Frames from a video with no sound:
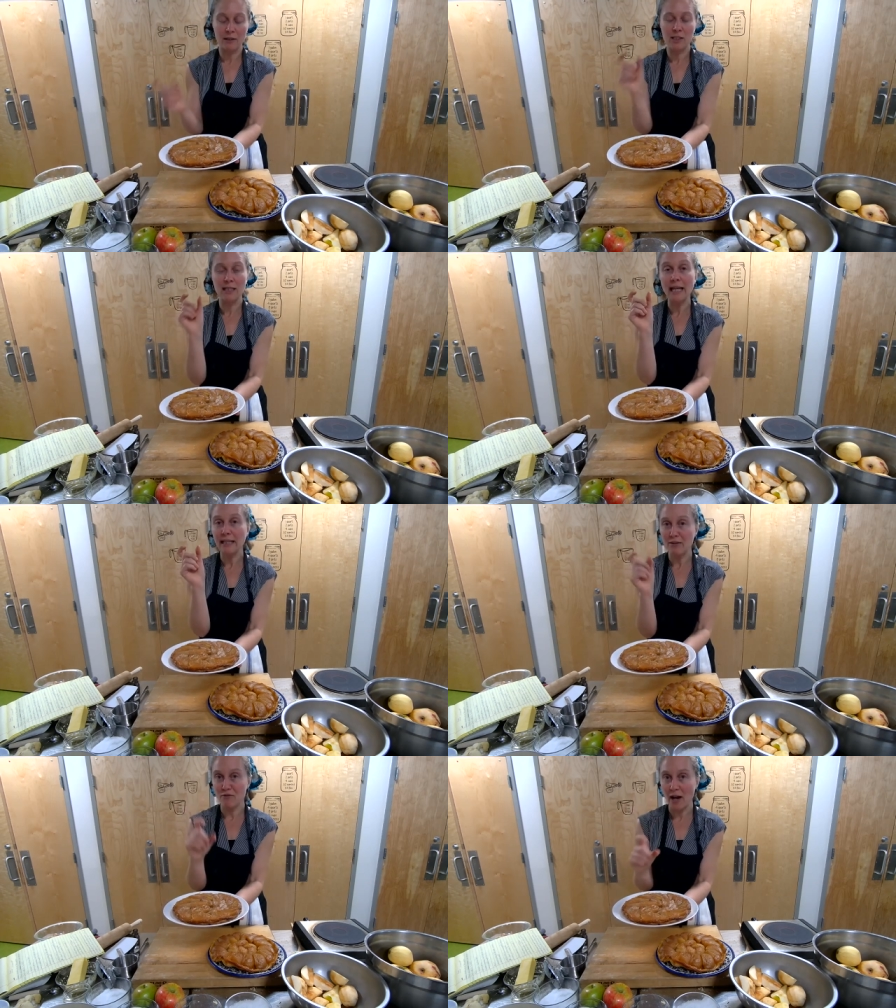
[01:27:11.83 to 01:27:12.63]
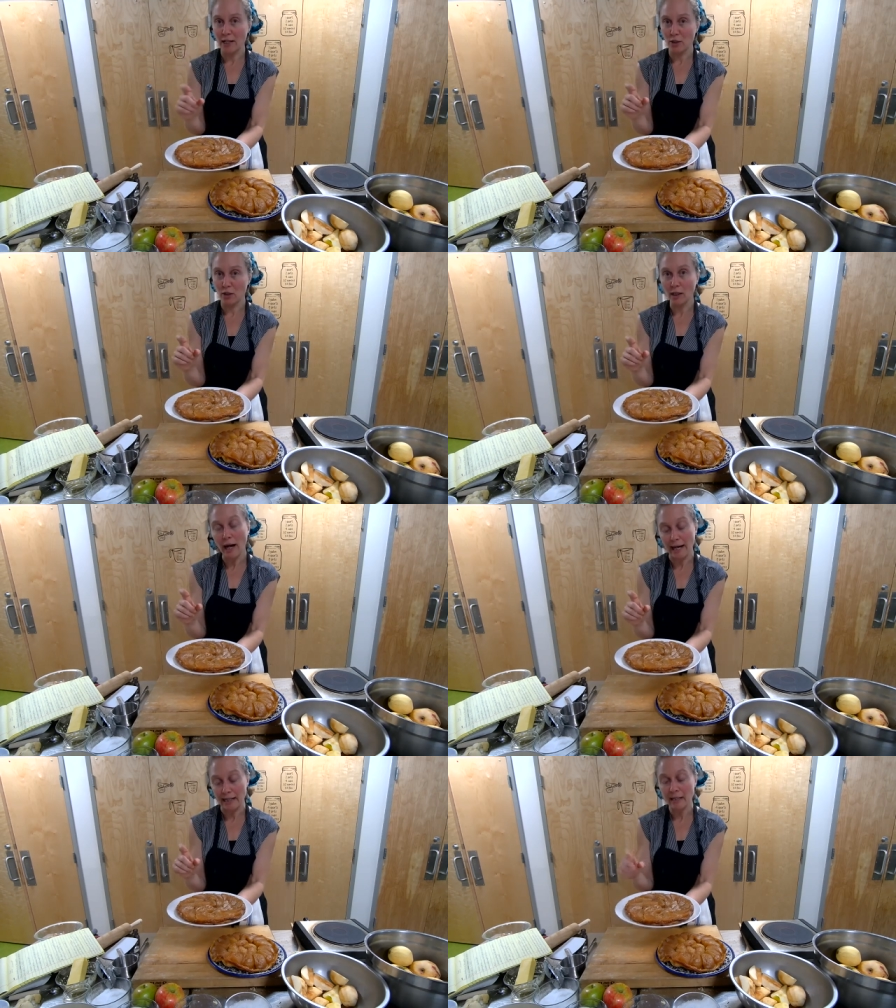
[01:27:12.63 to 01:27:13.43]
slightly finer
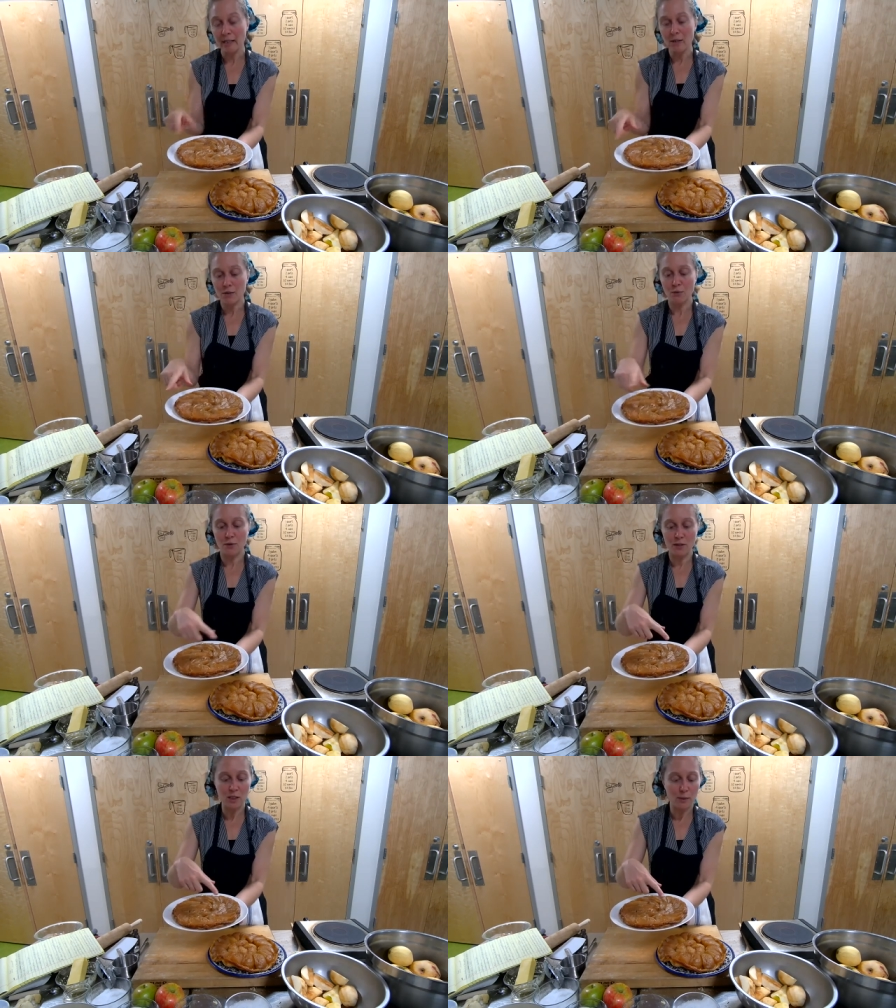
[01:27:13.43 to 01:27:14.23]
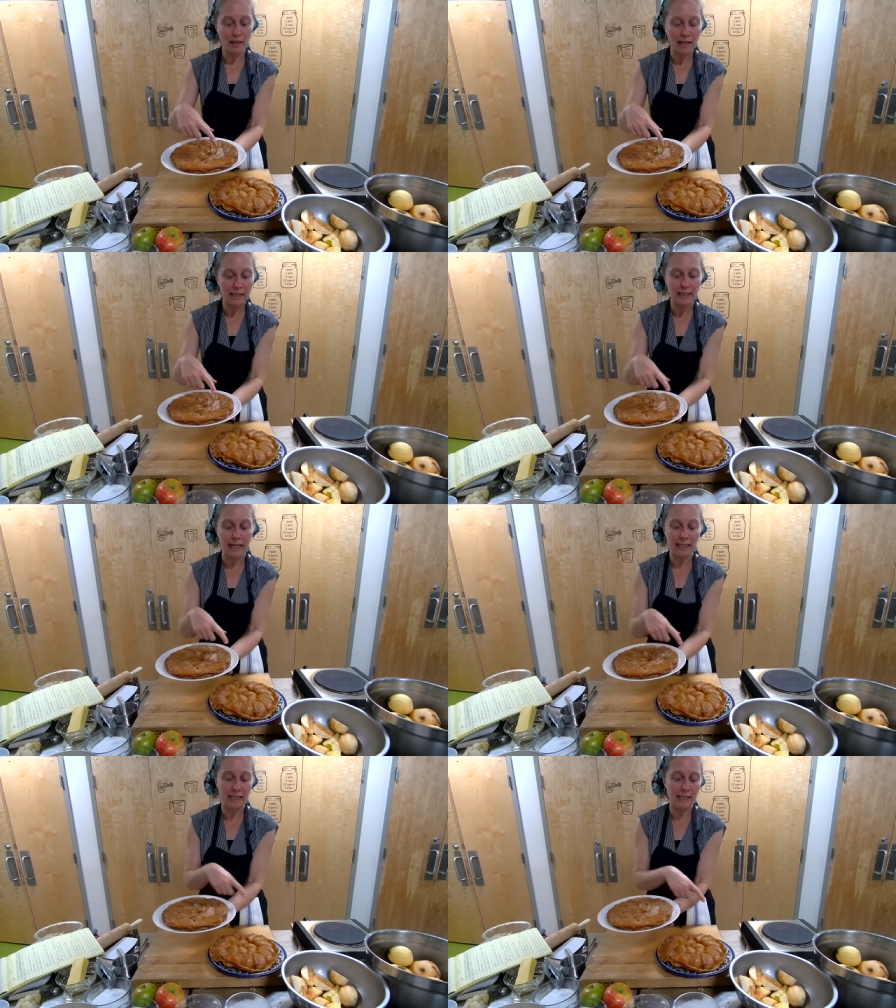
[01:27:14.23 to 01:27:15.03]
cut. So for this one, I
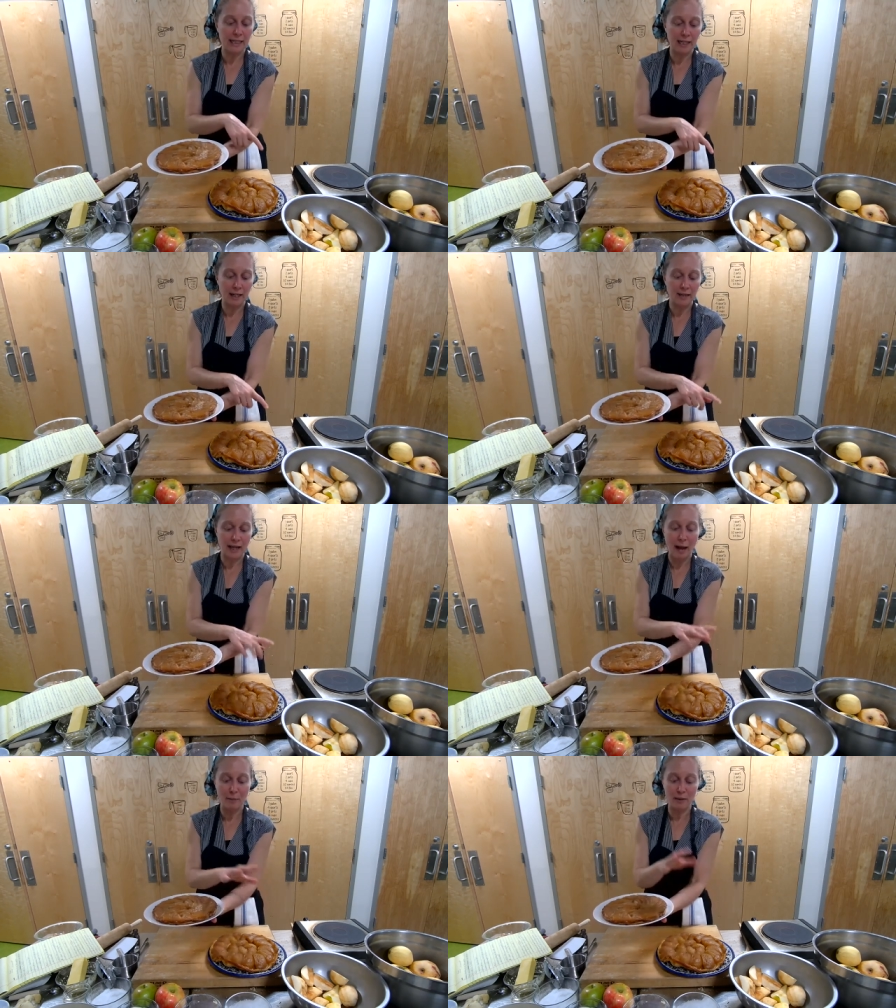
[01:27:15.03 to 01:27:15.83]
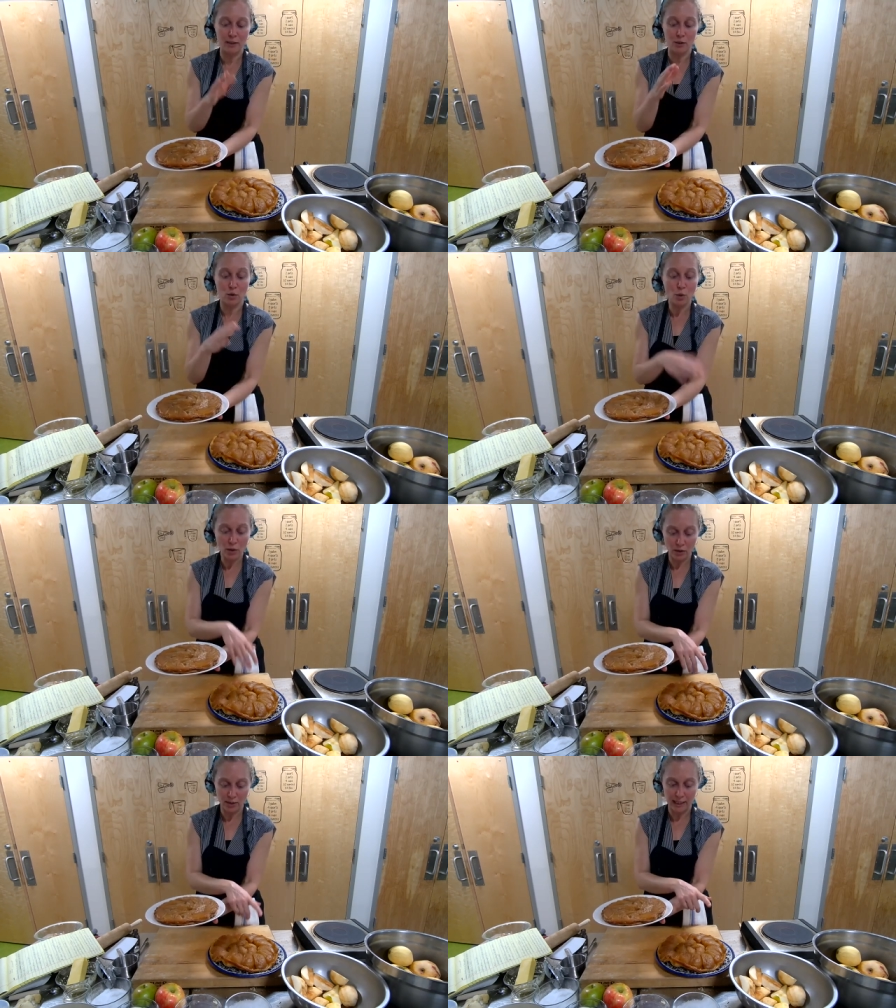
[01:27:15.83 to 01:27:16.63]
sliced the apple into
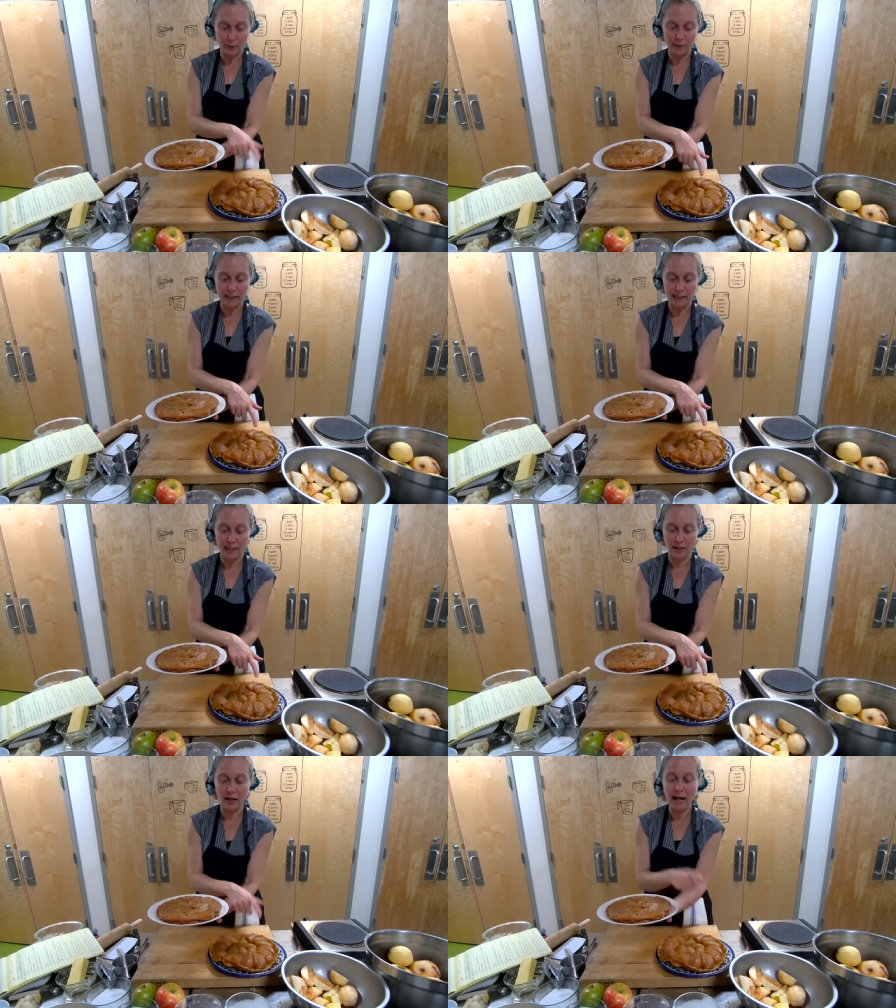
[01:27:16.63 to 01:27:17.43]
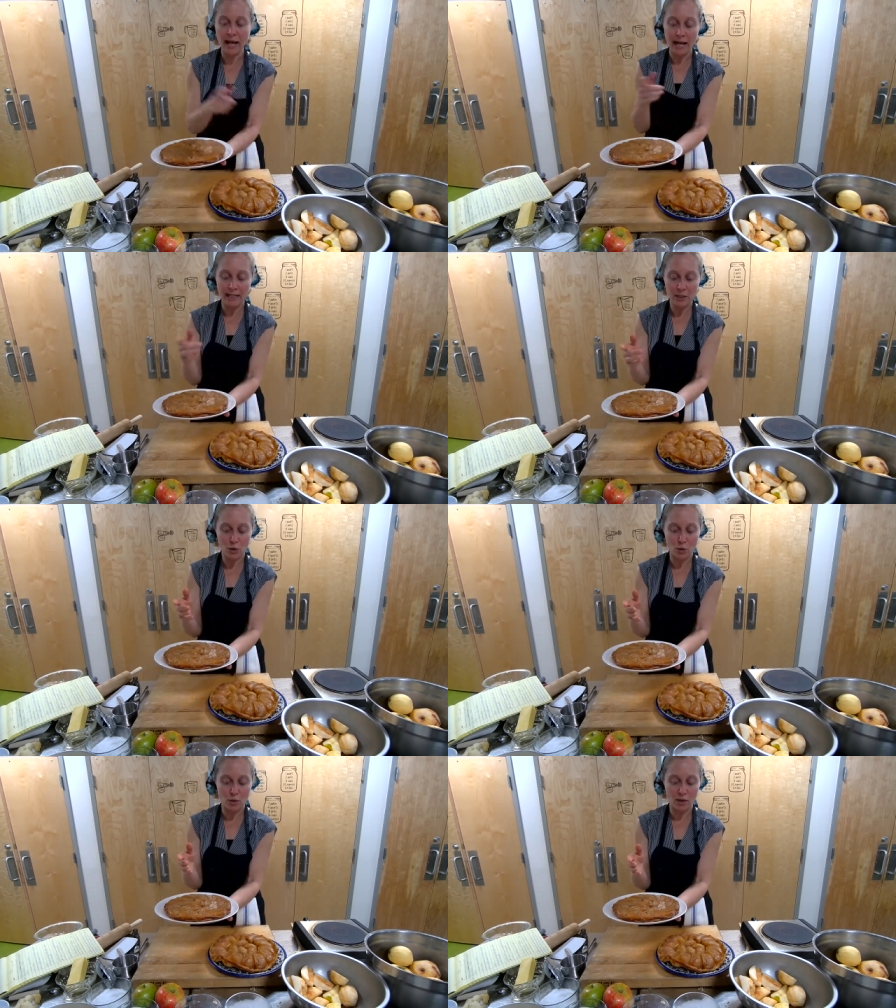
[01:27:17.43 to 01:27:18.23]
quarters like we did here, and each
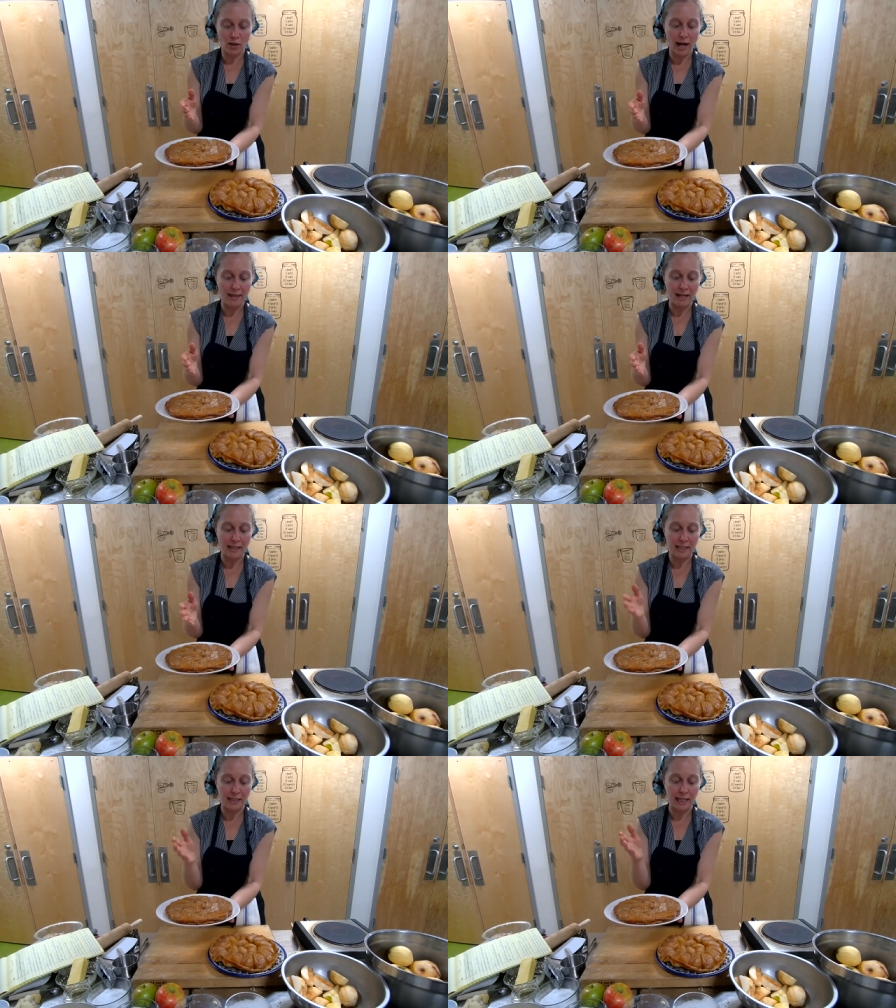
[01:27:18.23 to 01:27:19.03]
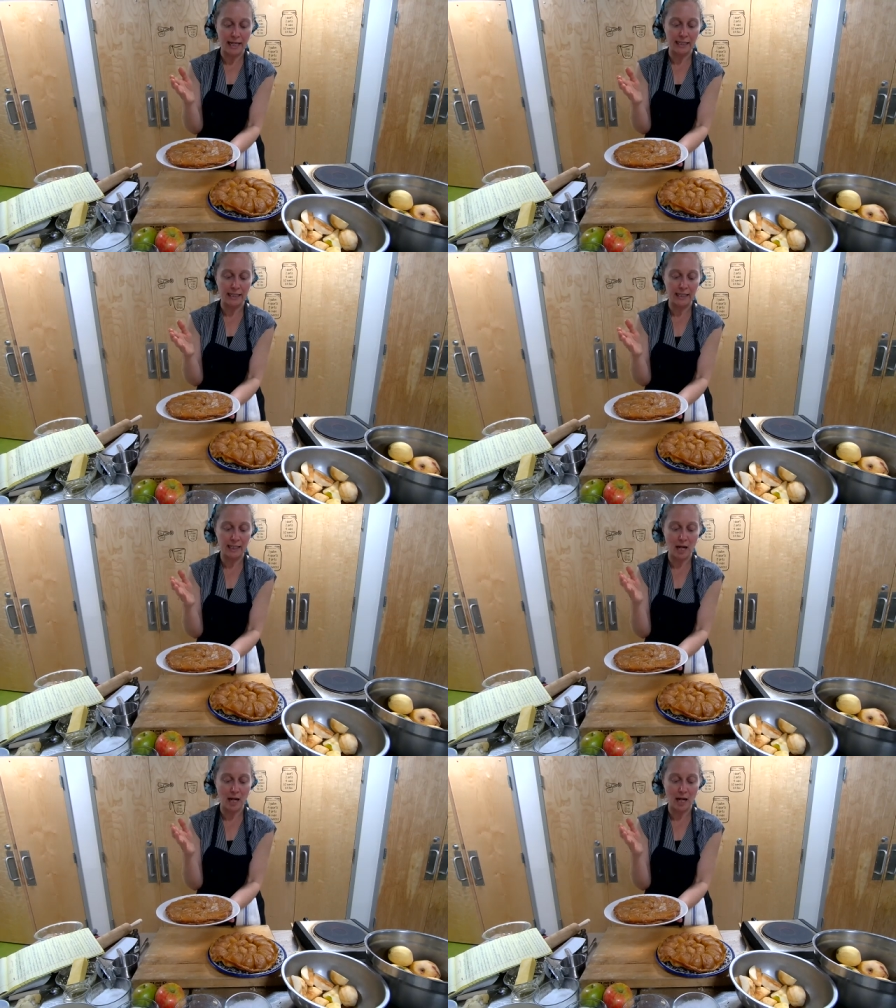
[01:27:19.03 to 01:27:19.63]
quarter I then sliced